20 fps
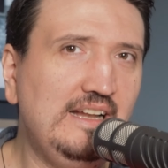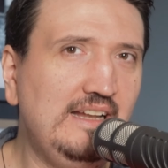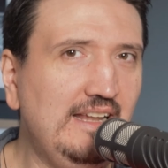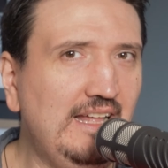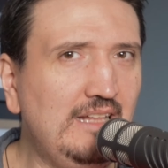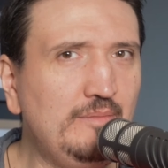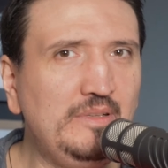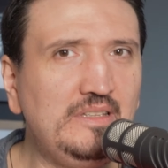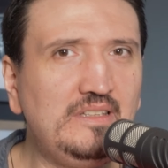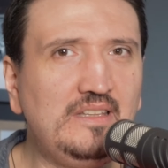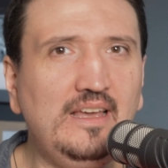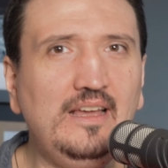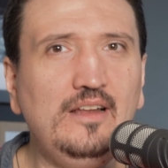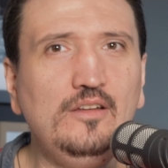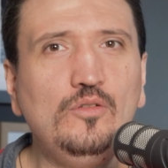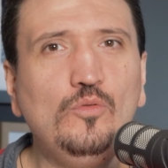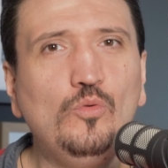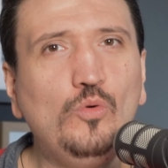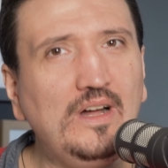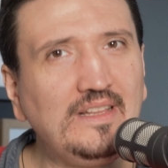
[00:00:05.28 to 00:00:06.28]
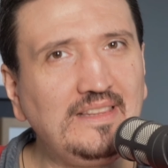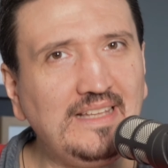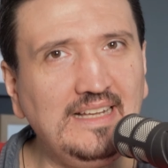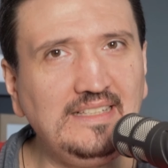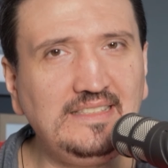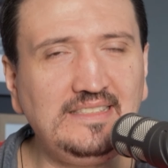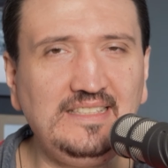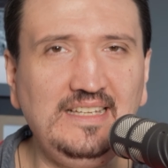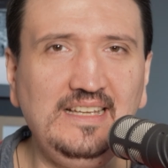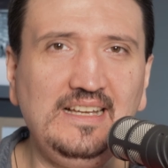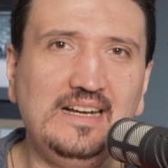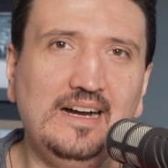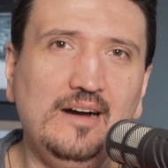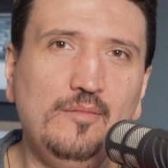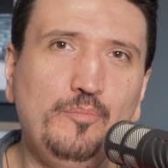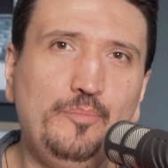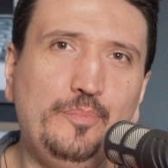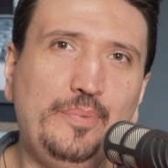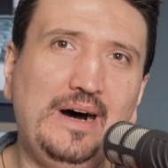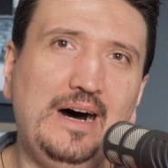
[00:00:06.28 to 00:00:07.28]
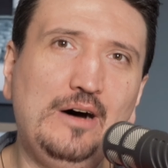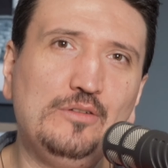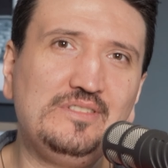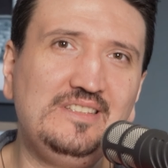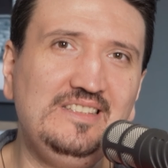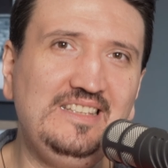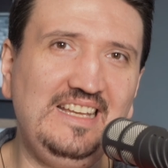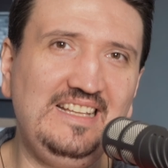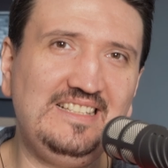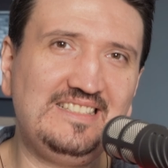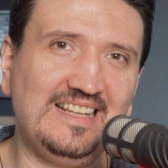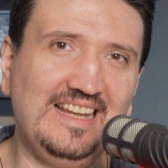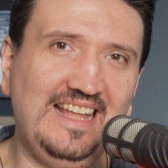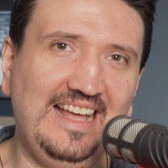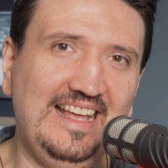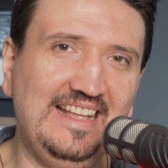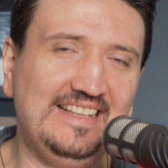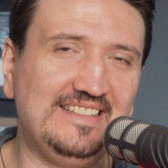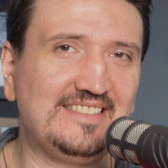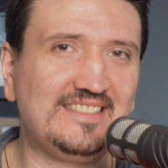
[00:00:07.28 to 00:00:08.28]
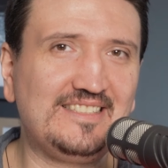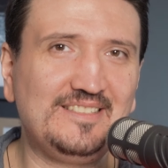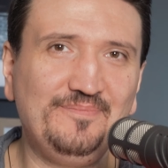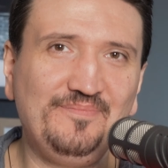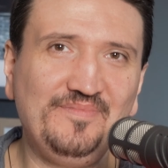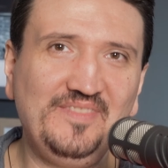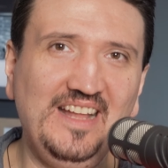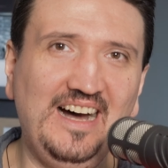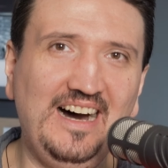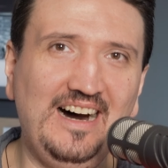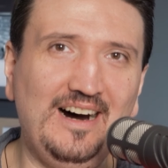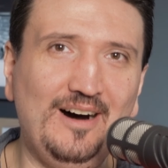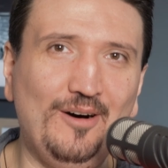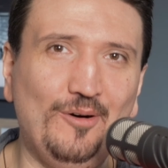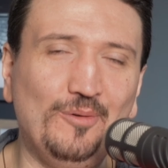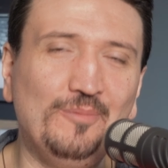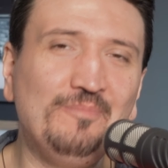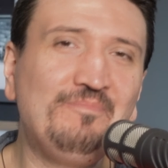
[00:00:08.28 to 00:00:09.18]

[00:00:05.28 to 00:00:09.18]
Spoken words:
Let me tell you what I think about this lens now.